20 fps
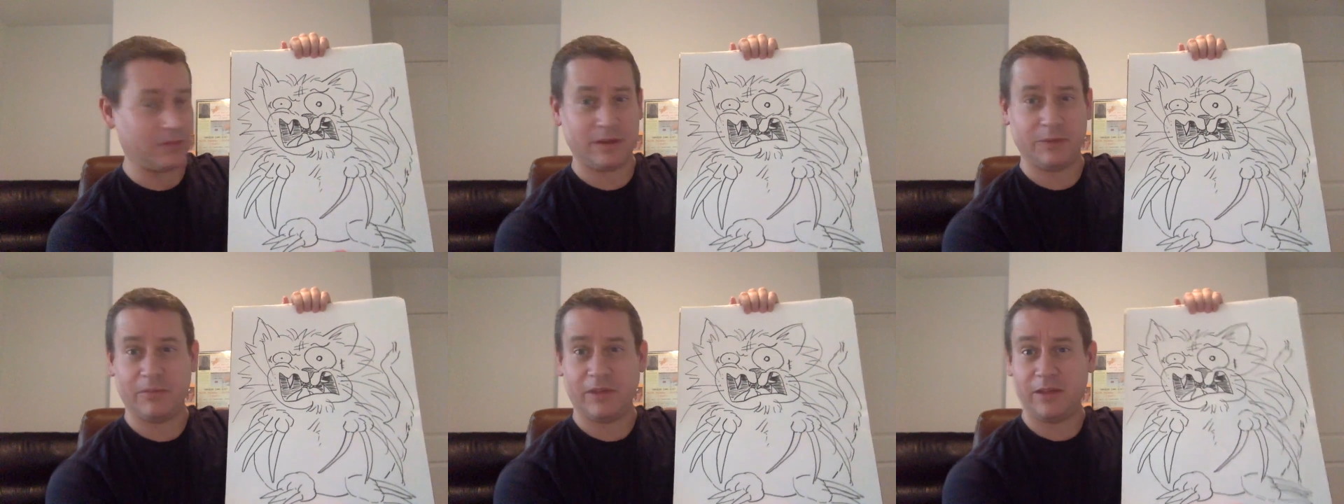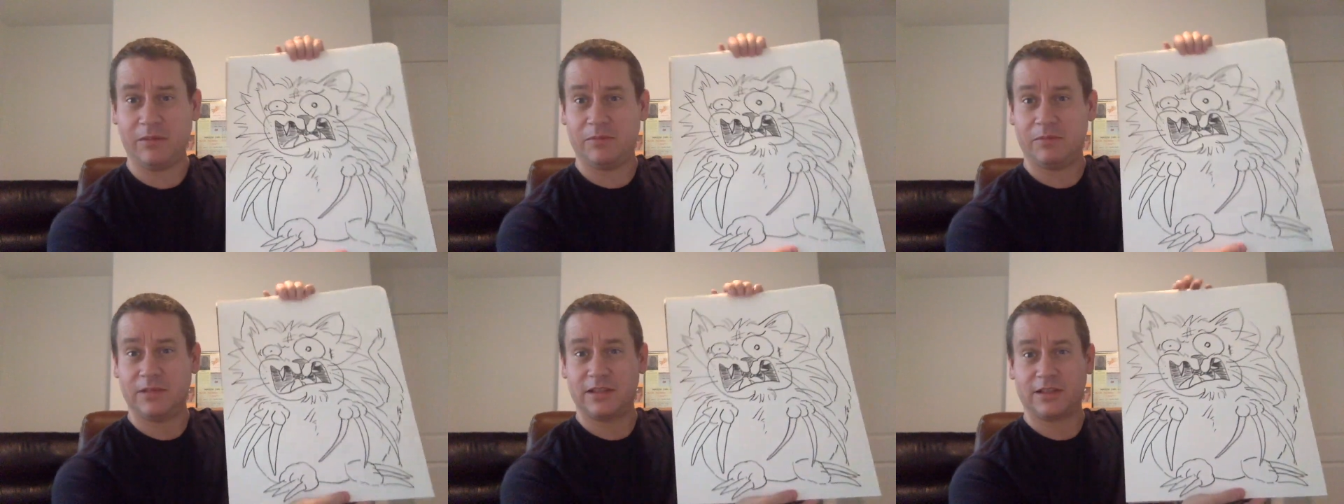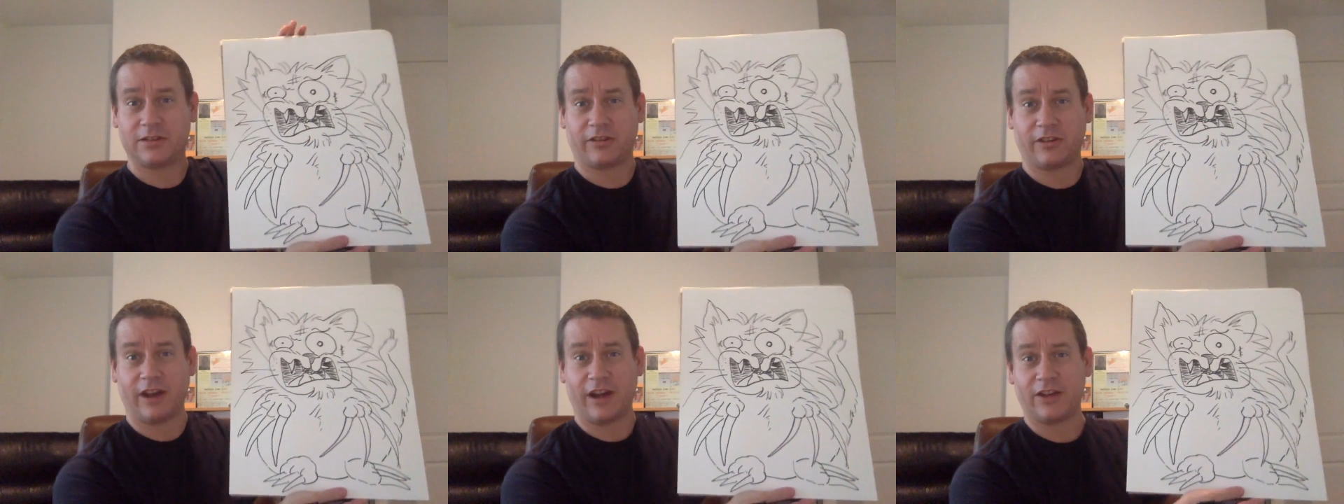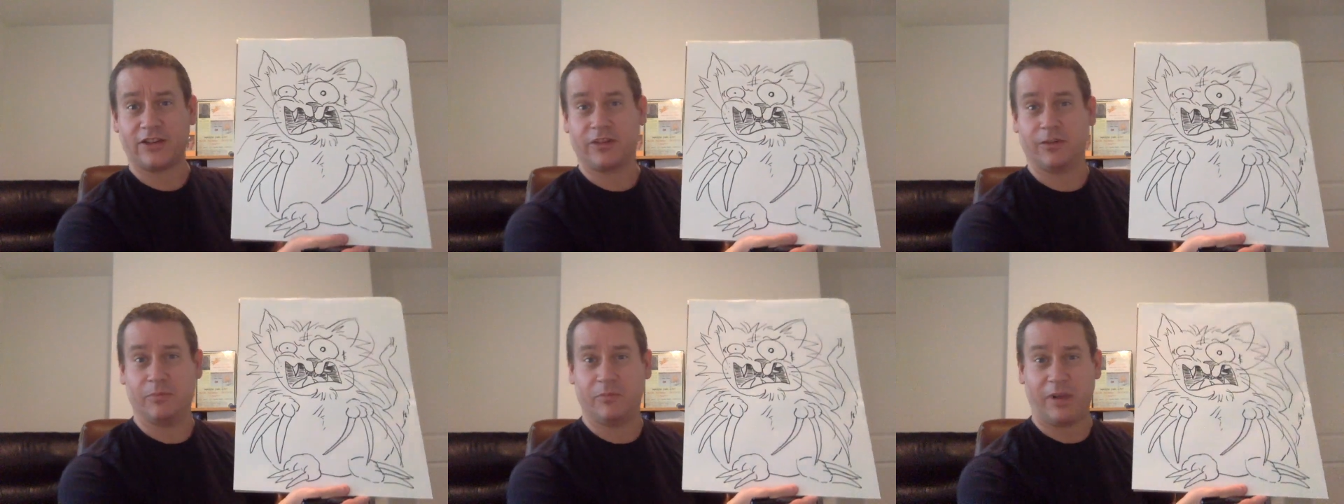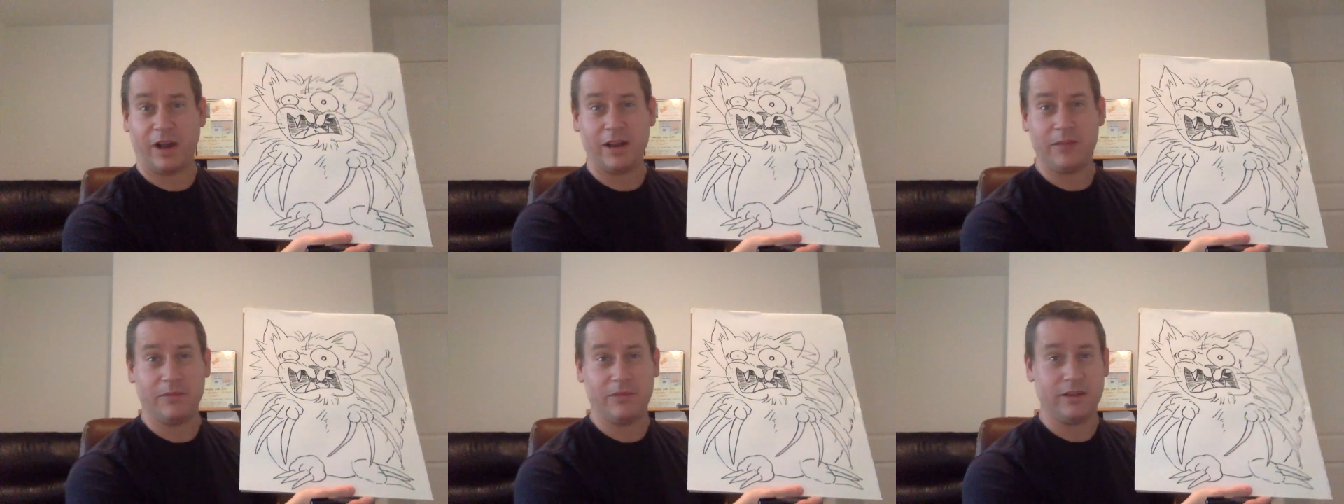He may scratch or
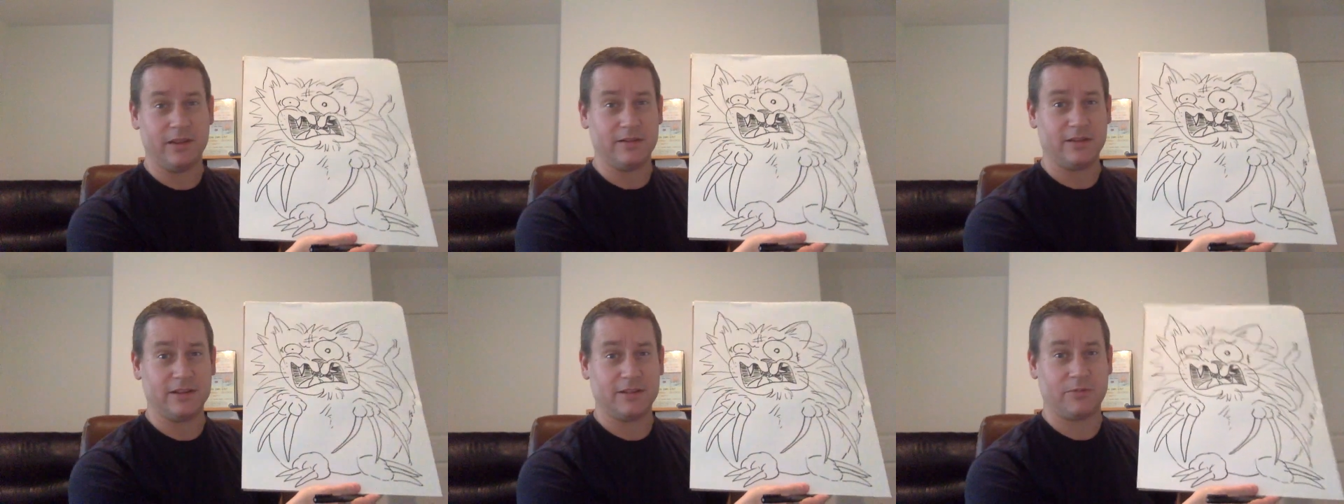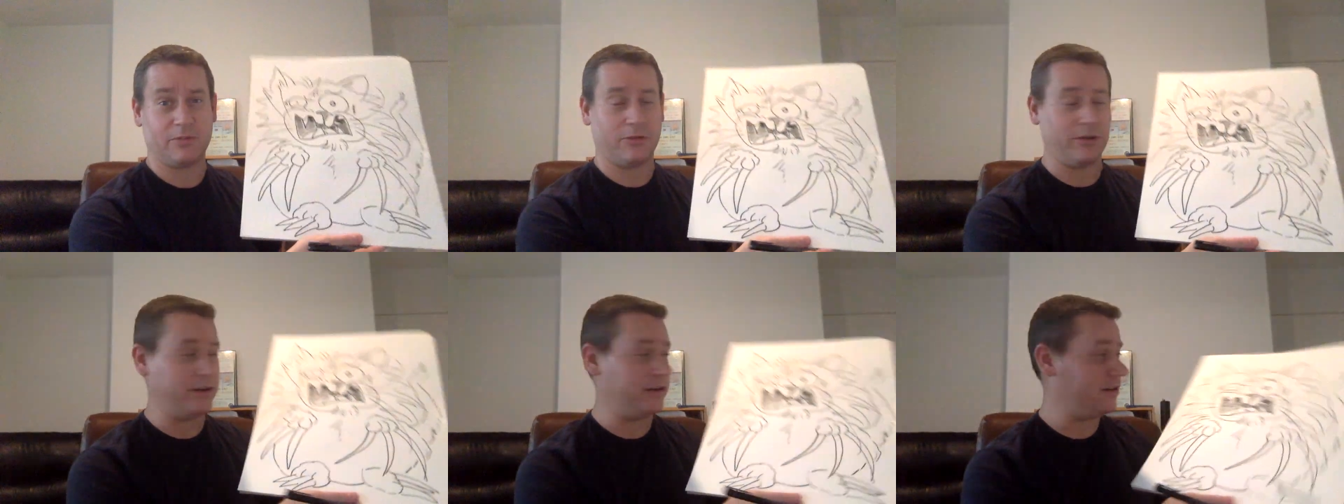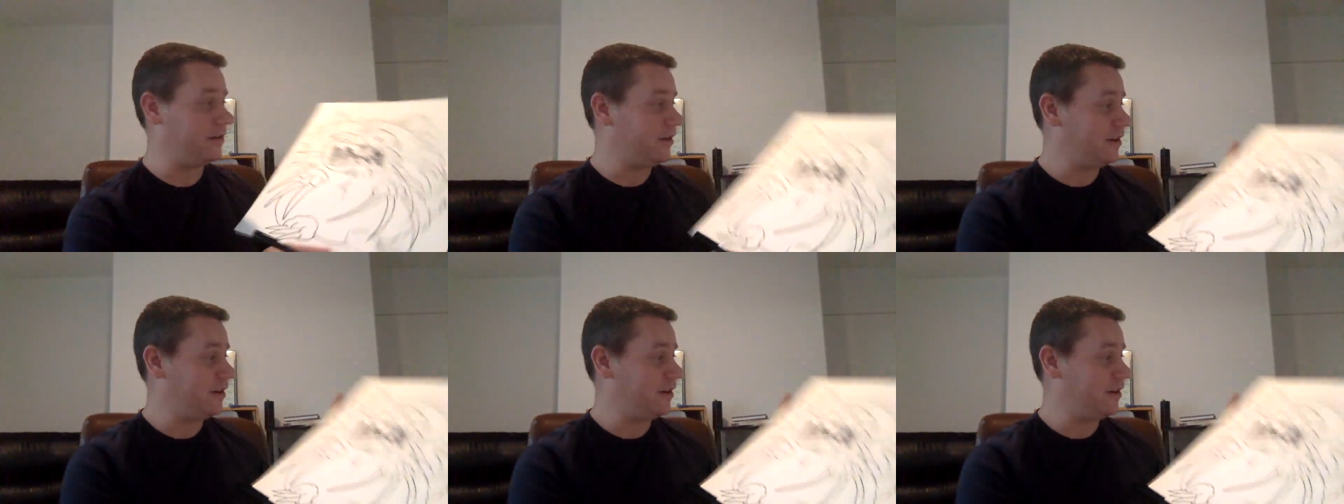bite me at this point.